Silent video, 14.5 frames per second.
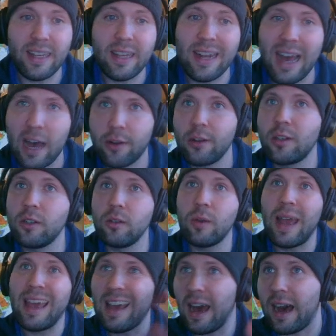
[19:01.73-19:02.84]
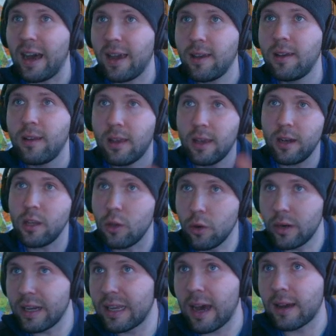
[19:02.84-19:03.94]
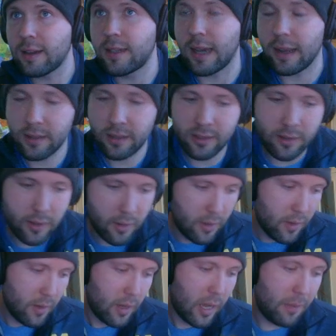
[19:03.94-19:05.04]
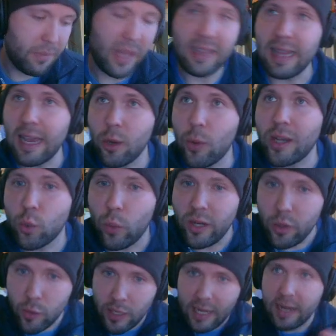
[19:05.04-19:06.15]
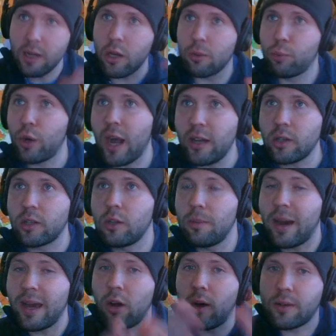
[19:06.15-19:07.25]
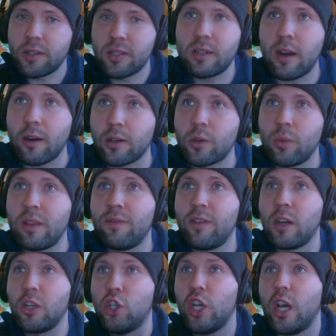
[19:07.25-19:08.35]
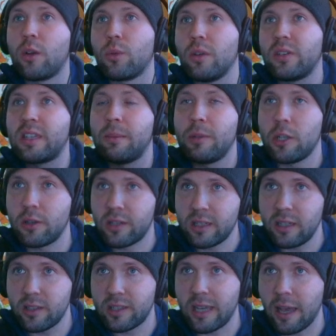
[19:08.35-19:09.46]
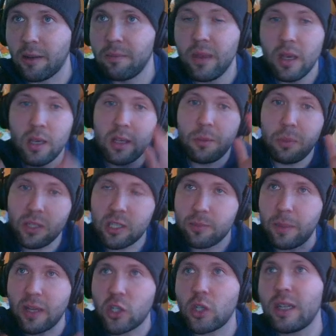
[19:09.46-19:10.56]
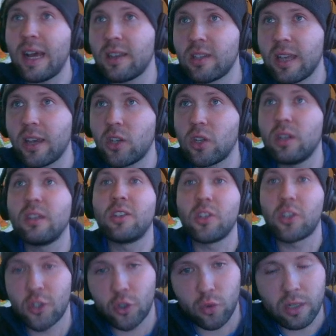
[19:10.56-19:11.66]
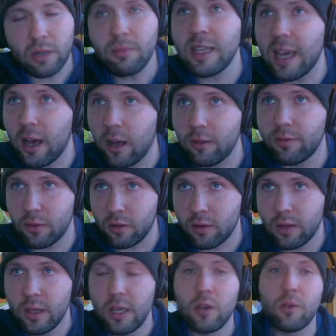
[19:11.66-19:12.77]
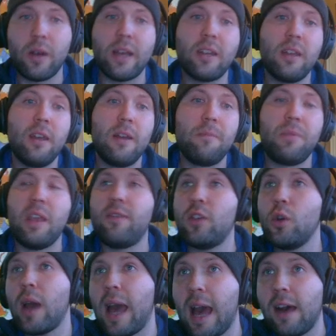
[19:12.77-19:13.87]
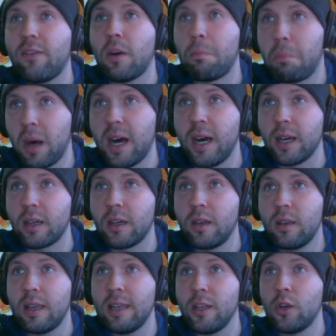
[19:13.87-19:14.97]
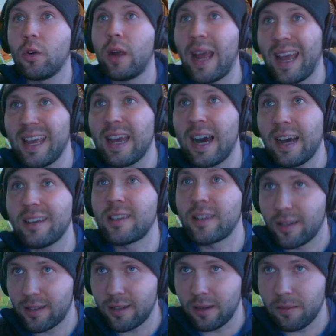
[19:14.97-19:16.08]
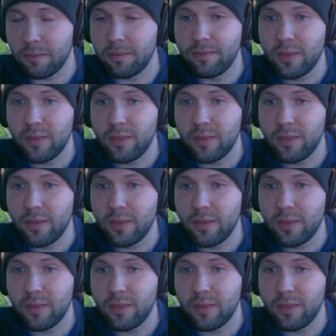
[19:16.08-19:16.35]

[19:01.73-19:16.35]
in how to do AI in a Unity context. Um, and likewise, when you get onto your project, you might all start with a very general, similar skill set but specialization is extremely helpful, right? If you have a bug in your AI system,